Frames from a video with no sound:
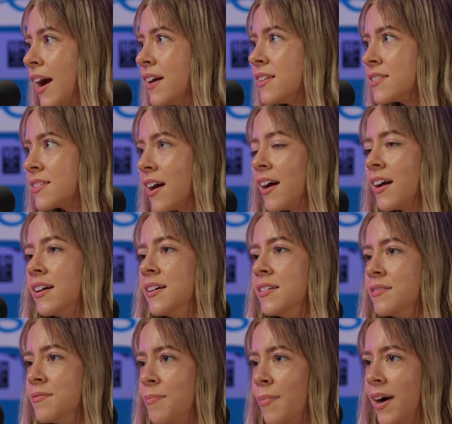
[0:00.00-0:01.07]
has
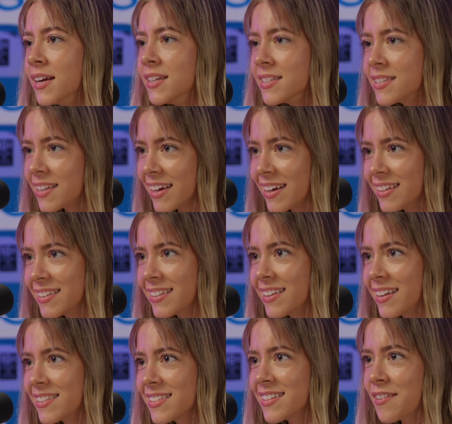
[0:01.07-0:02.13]
that mindset,
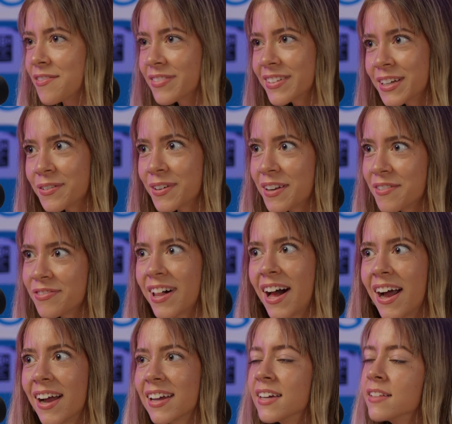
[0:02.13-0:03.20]
then that's definitely a red
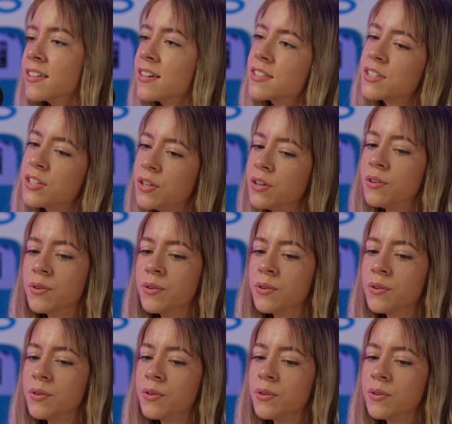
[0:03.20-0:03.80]
flag, unless